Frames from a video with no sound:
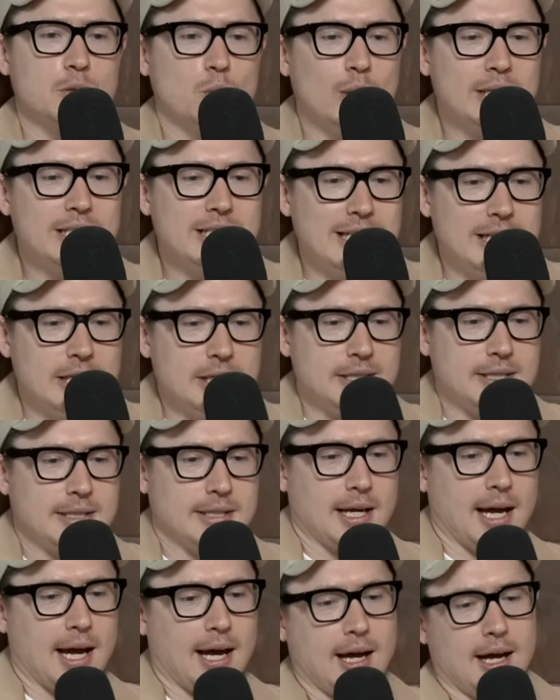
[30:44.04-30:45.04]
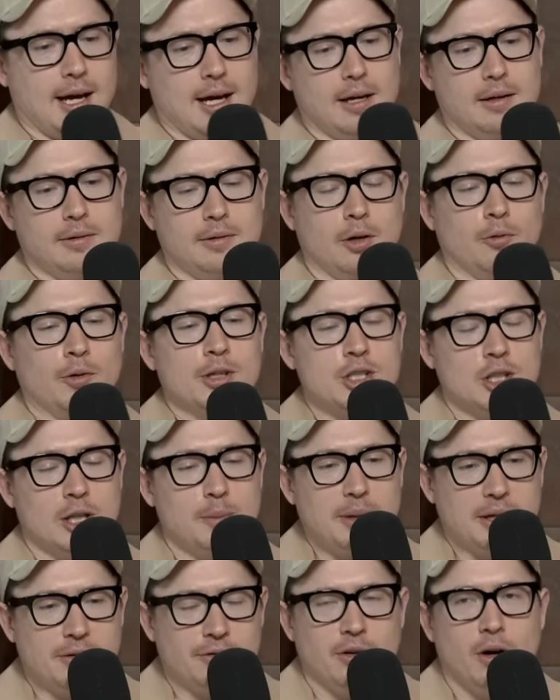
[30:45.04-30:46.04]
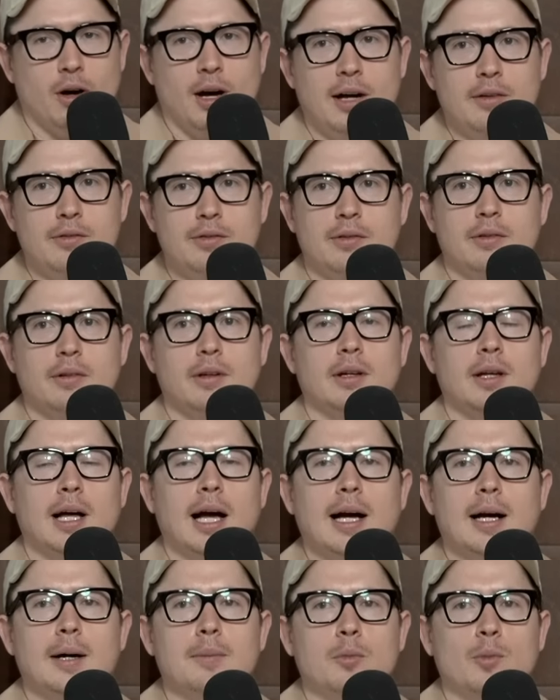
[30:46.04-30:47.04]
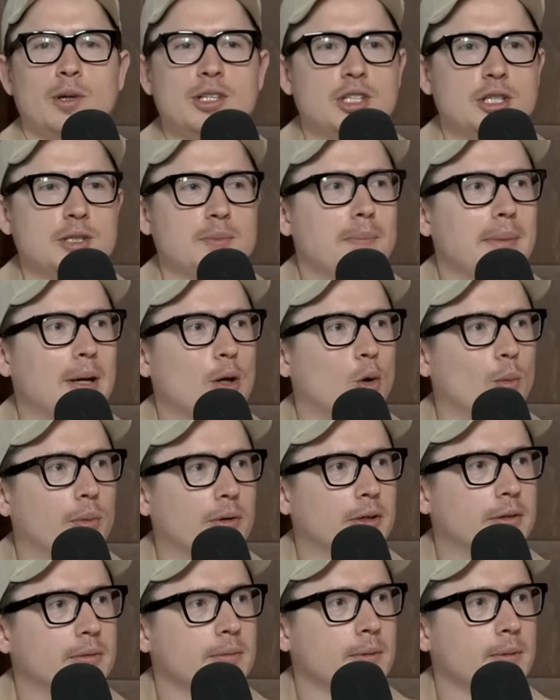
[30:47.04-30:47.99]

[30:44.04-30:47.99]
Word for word: which is uh, originally pick five. Um, which is Melbourne.